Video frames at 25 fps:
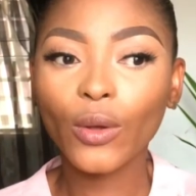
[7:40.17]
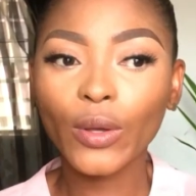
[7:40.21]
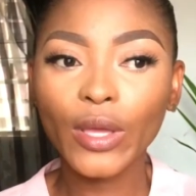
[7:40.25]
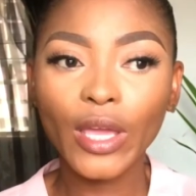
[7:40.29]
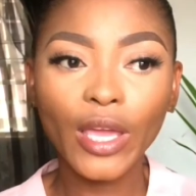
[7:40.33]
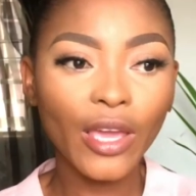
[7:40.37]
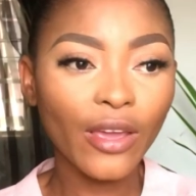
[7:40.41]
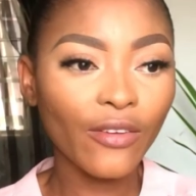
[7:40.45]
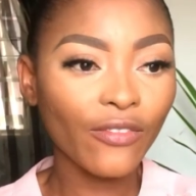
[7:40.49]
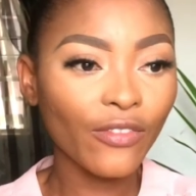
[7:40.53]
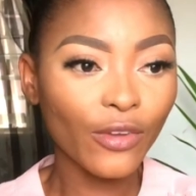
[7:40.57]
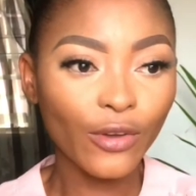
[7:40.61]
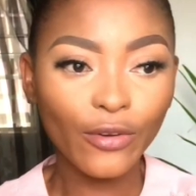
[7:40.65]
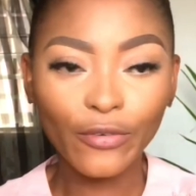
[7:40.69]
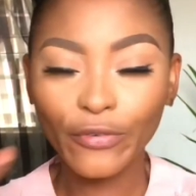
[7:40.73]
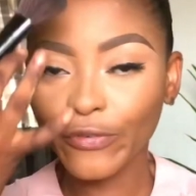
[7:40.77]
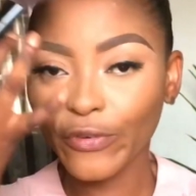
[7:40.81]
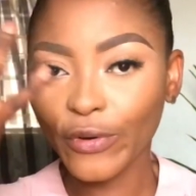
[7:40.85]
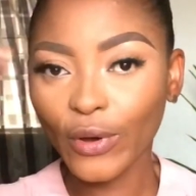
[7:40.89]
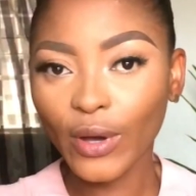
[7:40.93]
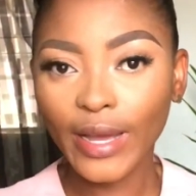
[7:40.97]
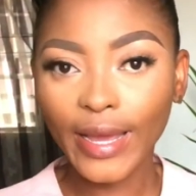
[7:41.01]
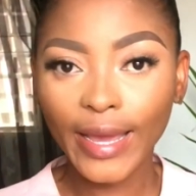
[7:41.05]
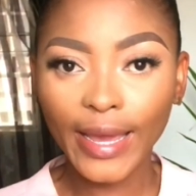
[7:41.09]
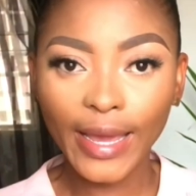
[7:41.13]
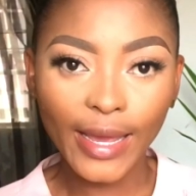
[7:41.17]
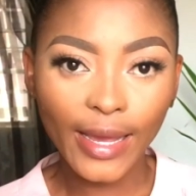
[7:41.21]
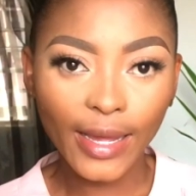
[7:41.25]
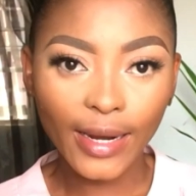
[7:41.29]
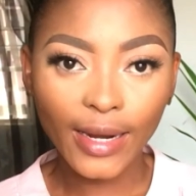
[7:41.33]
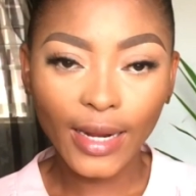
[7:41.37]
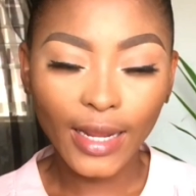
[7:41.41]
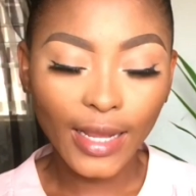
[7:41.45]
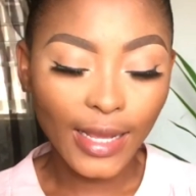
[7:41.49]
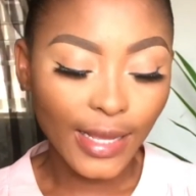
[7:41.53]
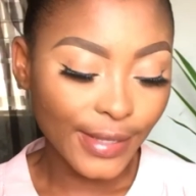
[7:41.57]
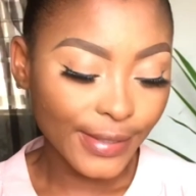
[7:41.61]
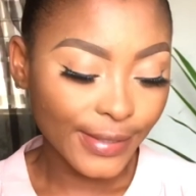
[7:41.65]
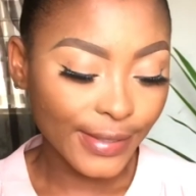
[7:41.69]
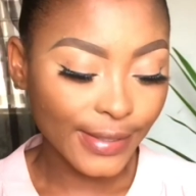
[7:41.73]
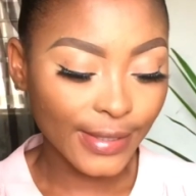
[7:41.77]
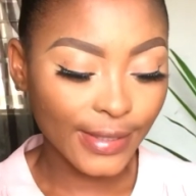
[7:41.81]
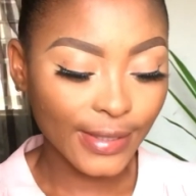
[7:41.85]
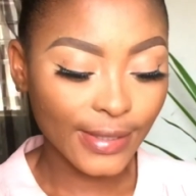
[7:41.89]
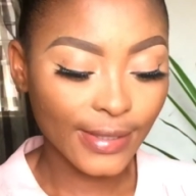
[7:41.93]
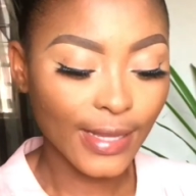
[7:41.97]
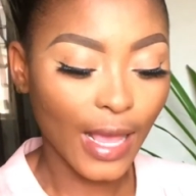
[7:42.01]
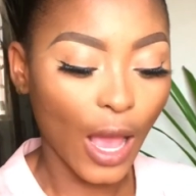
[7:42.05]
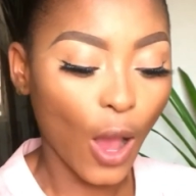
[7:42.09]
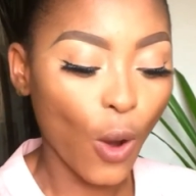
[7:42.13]
If your forehead
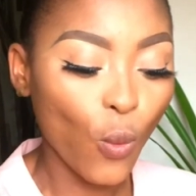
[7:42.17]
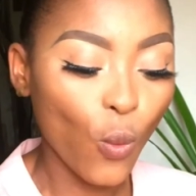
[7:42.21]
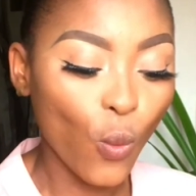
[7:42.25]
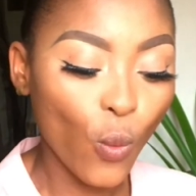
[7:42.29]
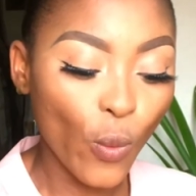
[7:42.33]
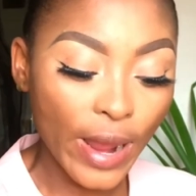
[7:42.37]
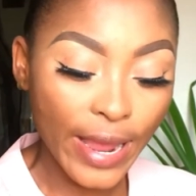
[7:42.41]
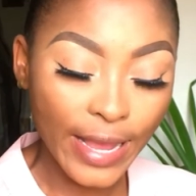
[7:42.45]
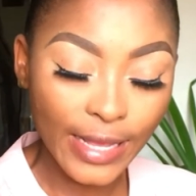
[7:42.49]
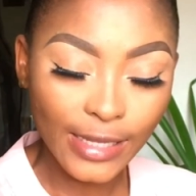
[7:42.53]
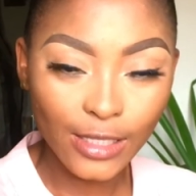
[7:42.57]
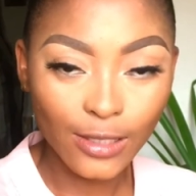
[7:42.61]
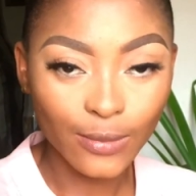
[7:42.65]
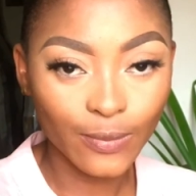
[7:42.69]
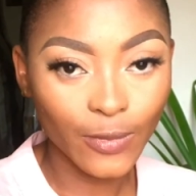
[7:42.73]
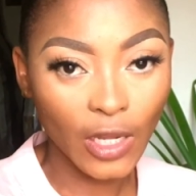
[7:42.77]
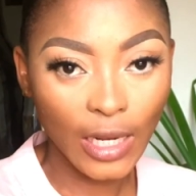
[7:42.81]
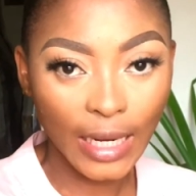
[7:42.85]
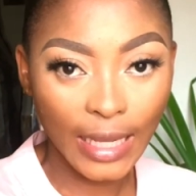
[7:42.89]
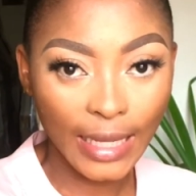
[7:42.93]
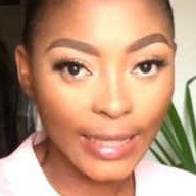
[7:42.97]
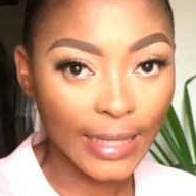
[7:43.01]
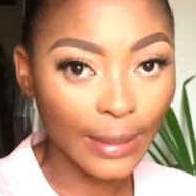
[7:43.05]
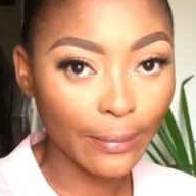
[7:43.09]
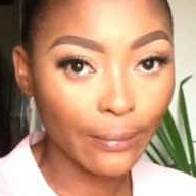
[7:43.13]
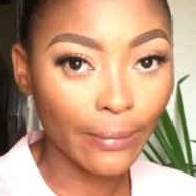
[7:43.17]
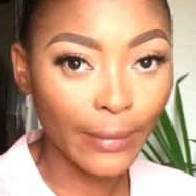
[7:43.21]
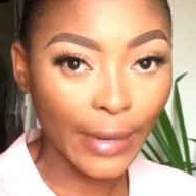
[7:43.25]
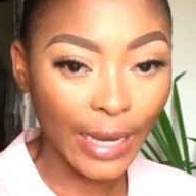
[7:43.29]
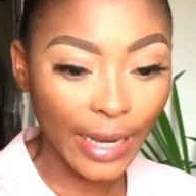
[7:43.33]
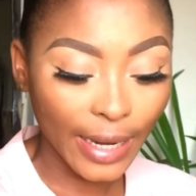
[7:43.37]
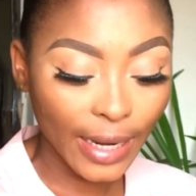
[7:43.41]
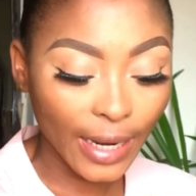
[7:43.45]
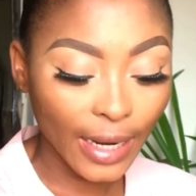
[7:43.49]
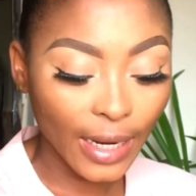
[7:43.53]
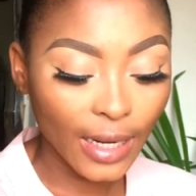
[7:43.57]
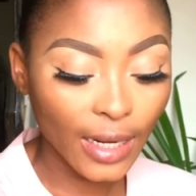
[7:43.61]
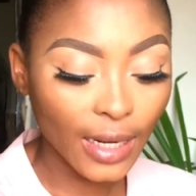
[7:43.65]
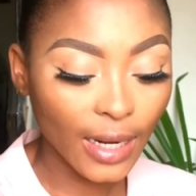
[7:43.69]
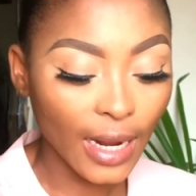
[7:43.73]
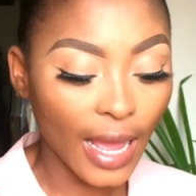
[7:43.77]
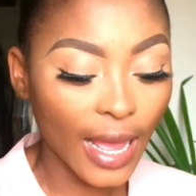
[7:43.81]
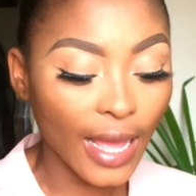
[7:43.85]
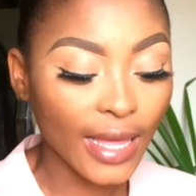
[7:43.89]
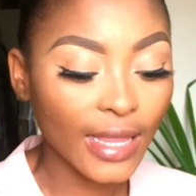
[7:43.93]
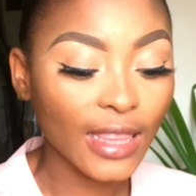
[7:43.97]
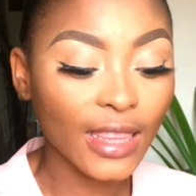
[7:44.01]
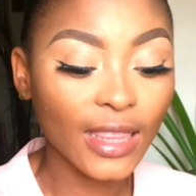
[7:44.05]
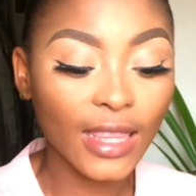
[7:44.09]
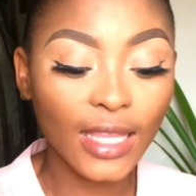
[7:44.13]
is way smaller than mine,
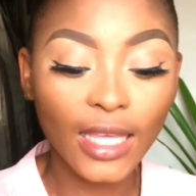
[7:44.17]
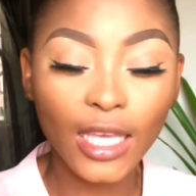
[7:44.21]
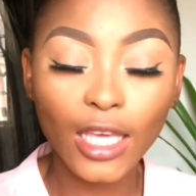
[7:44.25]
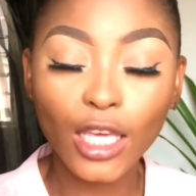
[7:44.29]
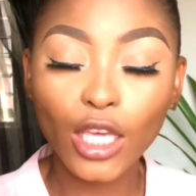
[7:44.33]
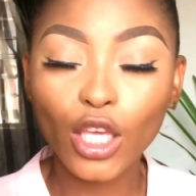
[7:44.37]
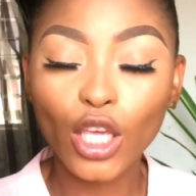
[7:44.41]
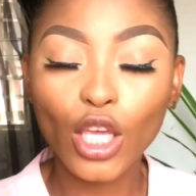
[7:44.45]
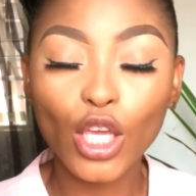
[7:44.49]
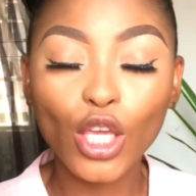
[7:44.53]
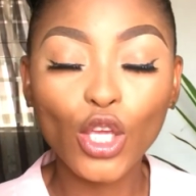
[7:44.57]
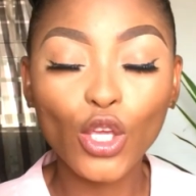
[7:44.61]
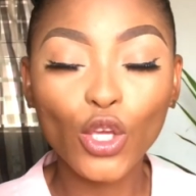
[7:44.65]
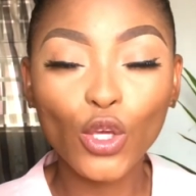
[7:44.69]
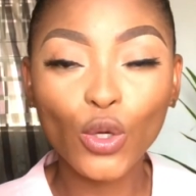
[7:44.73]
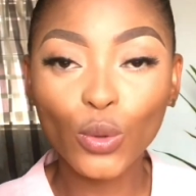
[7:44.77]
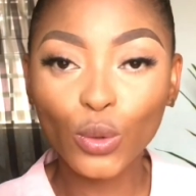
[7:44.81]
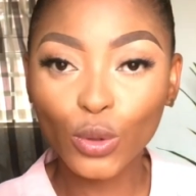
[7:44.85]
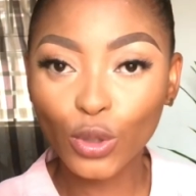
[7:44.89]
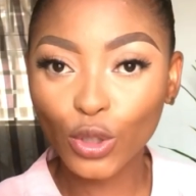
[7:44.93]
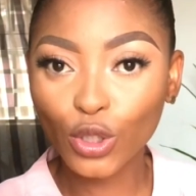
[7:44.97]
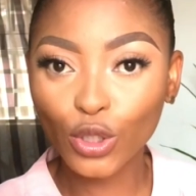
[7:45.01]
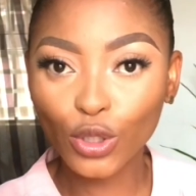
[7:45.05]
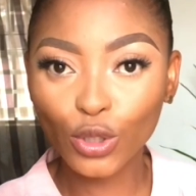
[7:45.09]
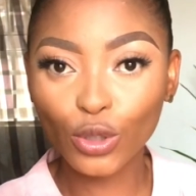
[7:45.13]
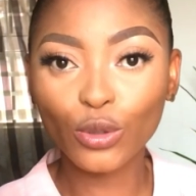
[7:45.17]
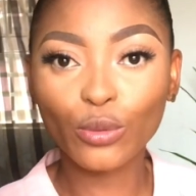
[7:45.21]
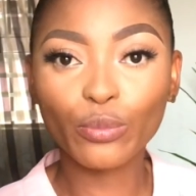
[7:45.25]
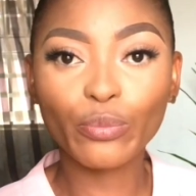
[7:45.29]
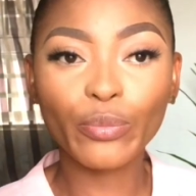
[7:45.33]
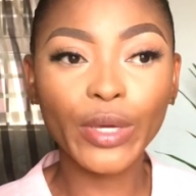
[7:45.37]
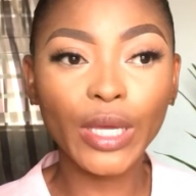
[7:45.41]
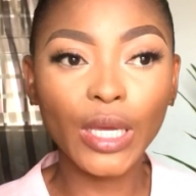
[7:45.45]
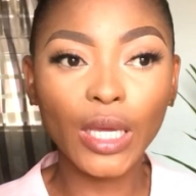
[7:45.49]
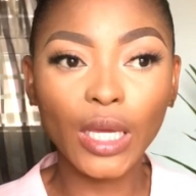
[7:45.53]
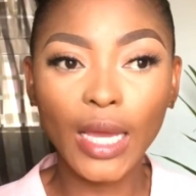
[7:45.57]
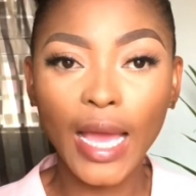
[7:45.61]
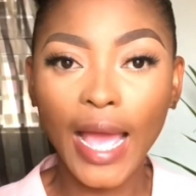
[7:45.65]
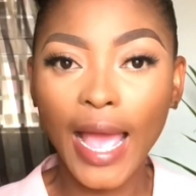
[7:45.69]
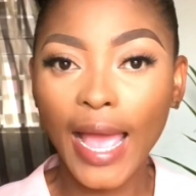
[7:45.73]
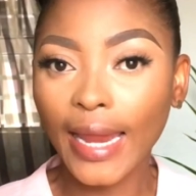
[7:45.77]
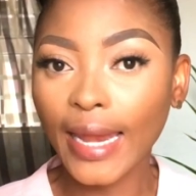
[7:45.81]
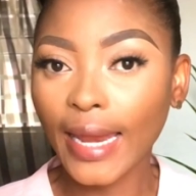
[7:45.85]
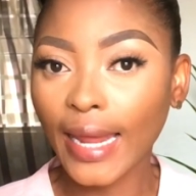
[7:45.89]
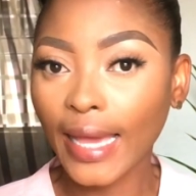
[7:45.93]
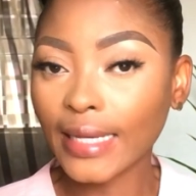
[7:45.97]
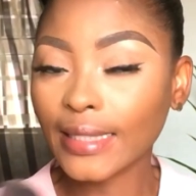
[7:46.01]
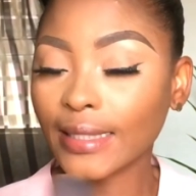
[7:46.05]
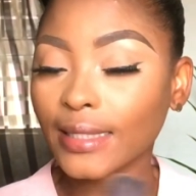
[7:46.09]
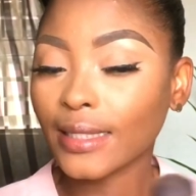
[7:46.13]
I think you should be
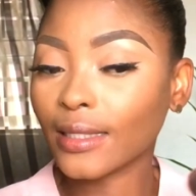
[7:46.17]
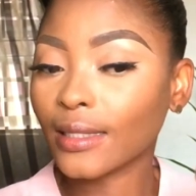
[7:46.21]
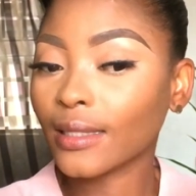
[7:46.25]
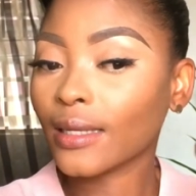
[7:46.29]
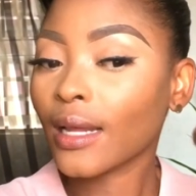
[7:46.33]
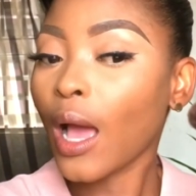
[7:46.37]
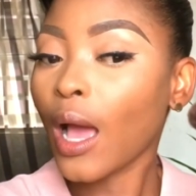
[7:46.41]
highlighting